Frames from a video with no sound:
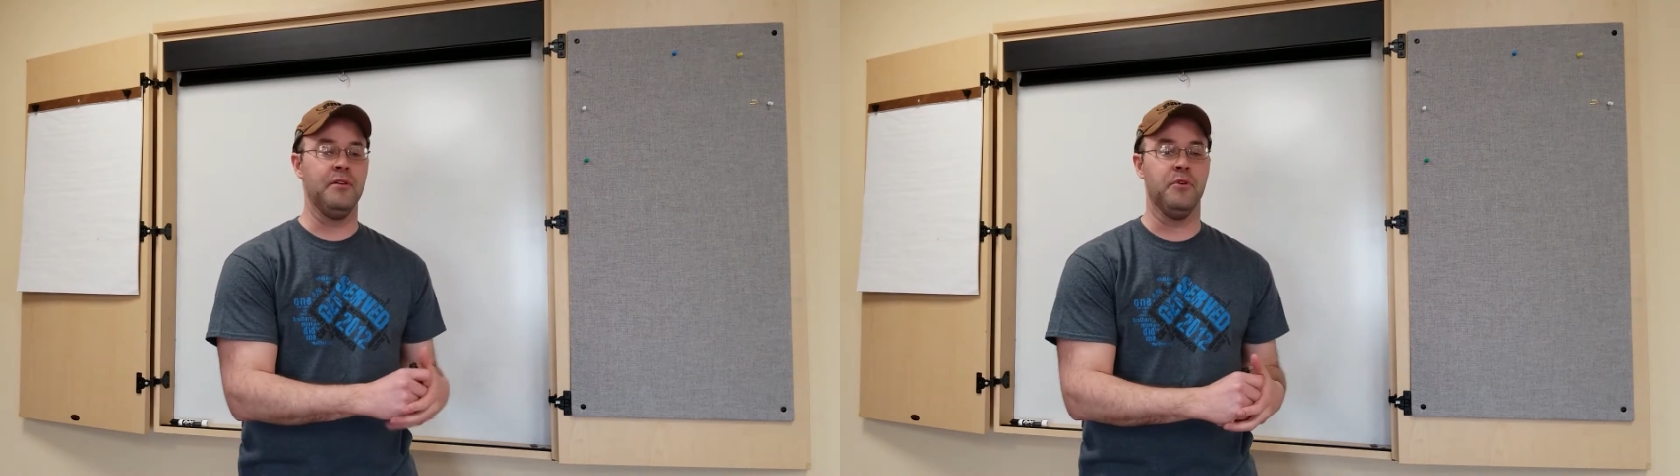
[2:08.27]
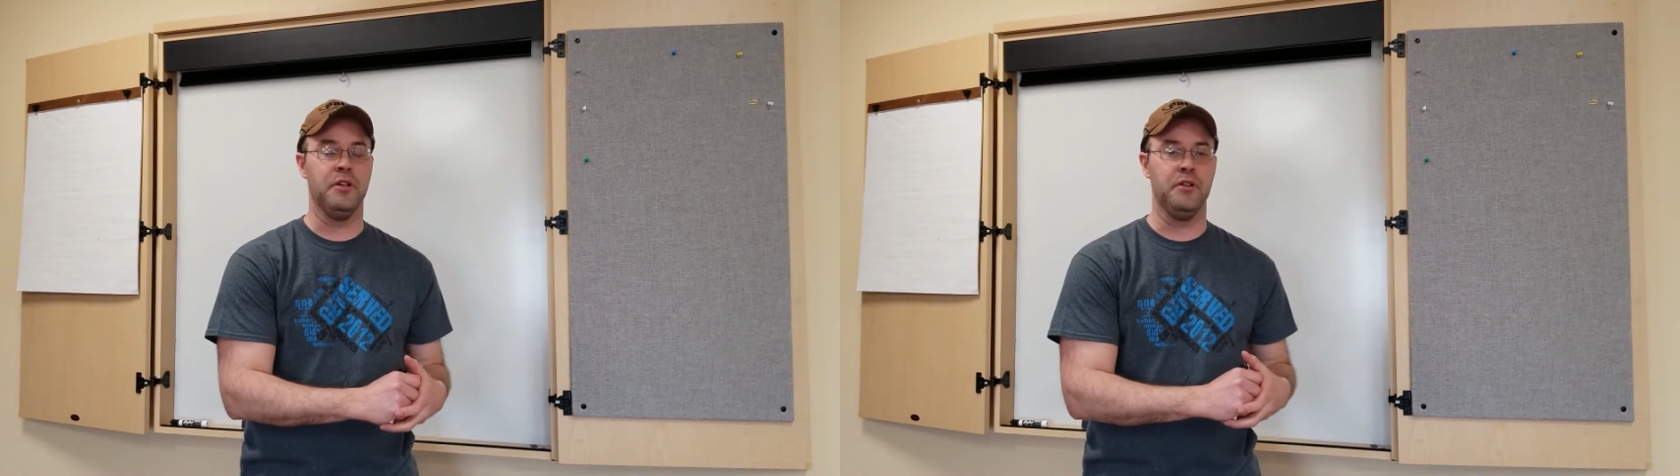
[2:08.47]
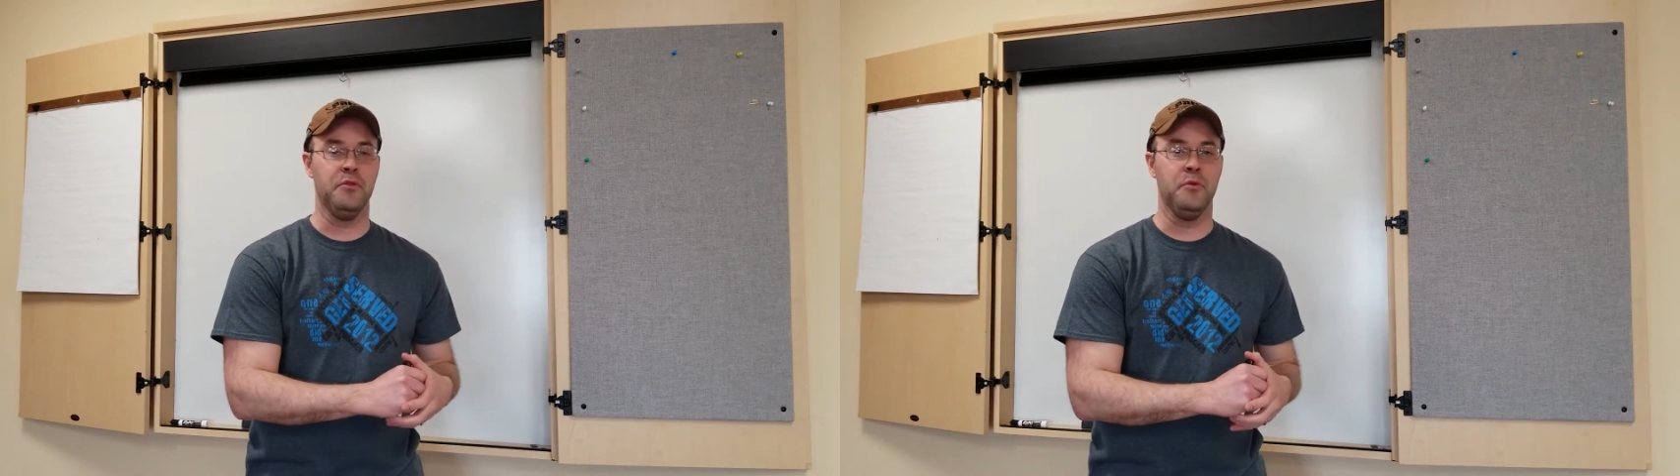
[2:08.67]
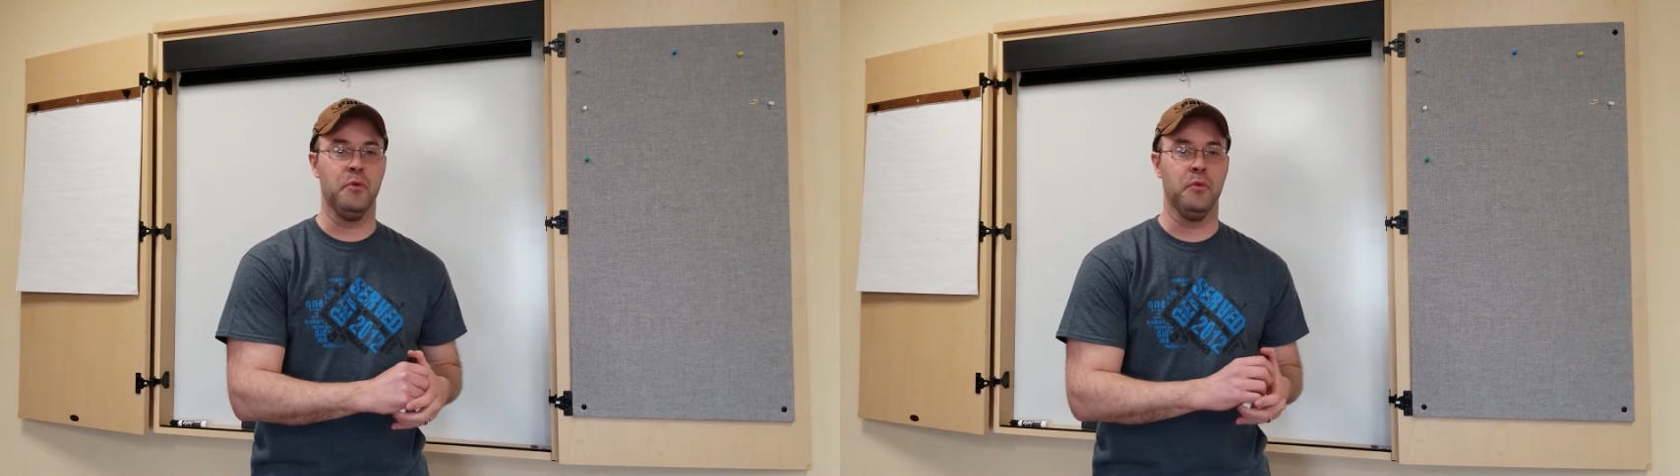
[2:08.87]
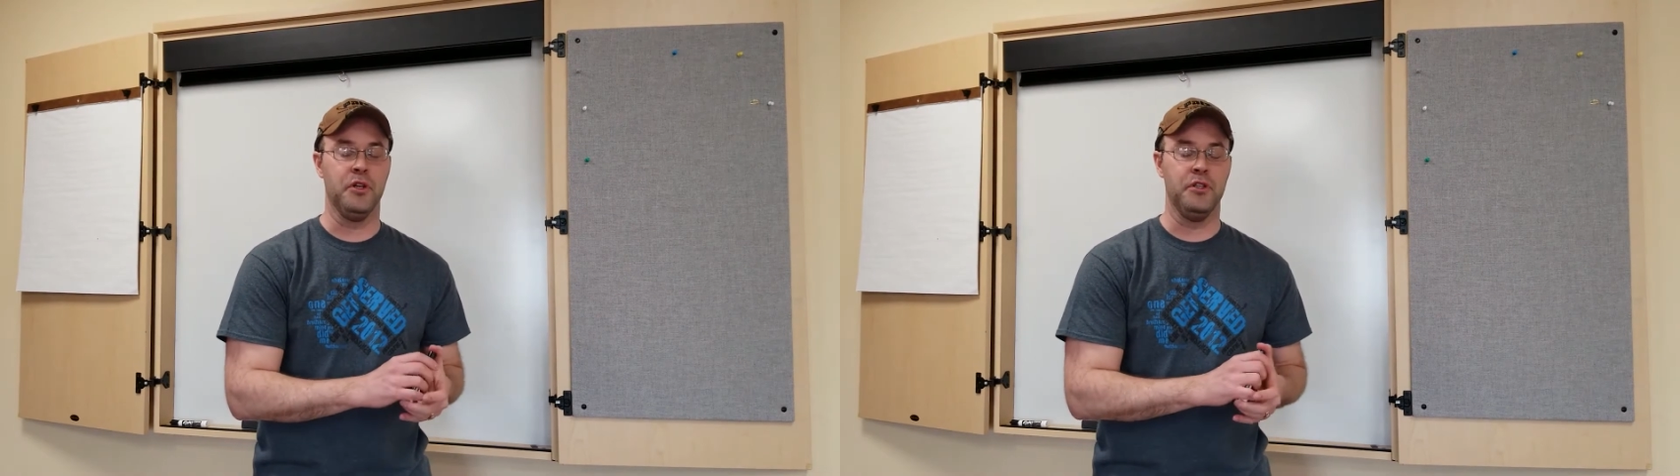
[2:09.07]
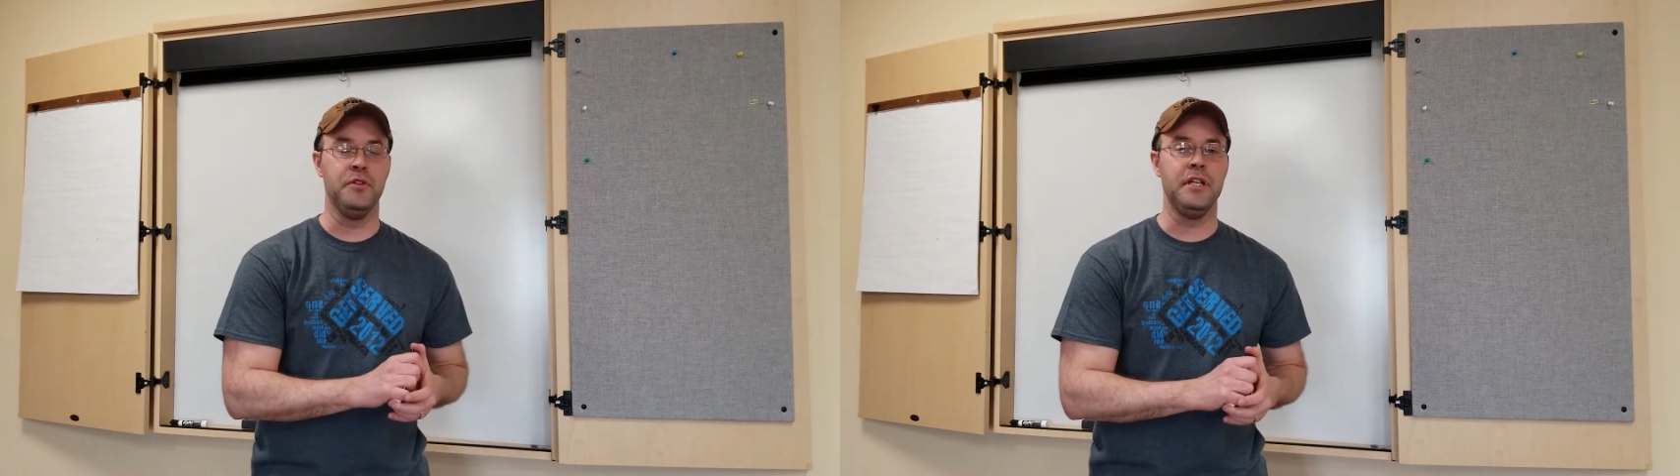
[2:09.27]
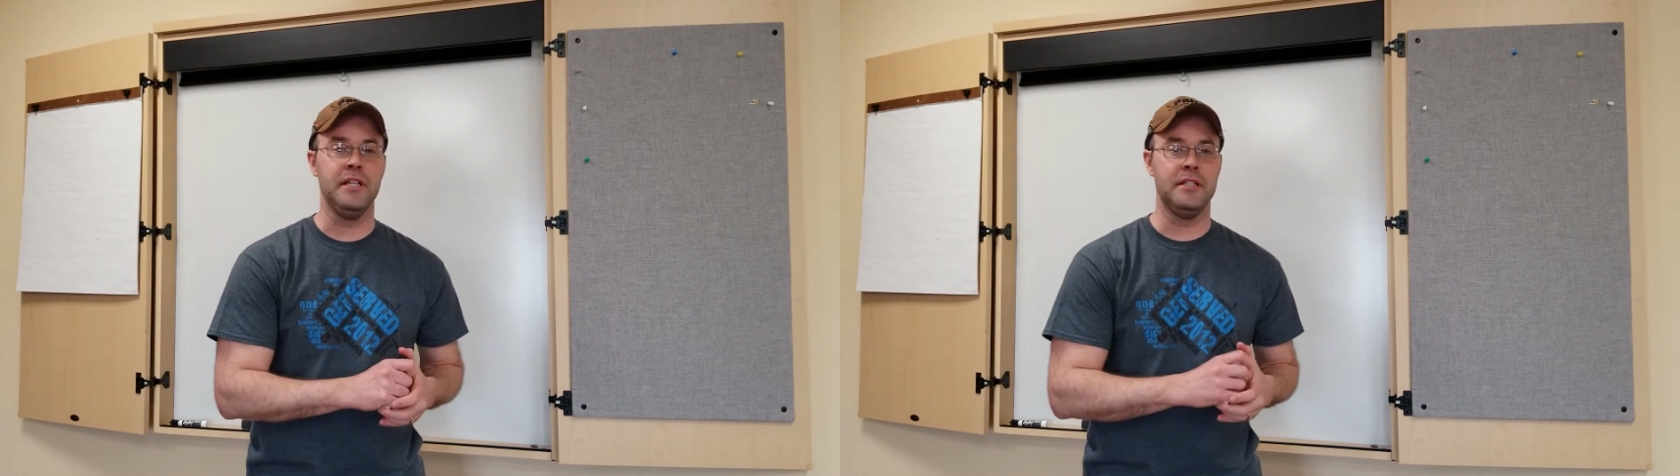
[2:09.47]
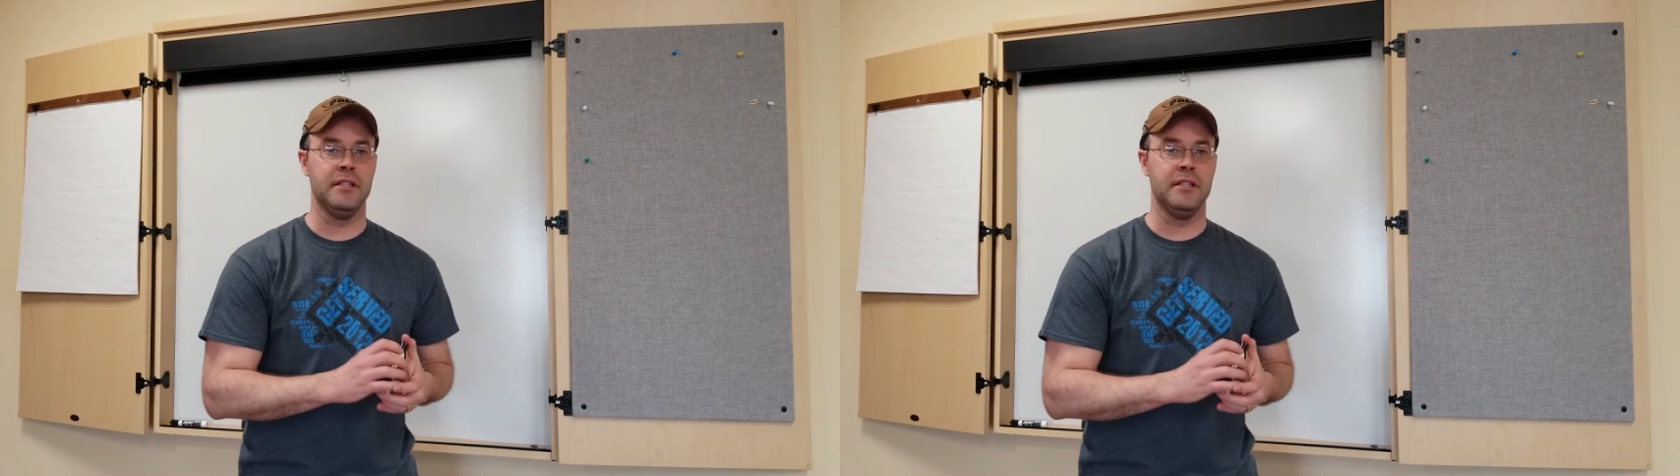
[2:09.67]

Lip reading: what you need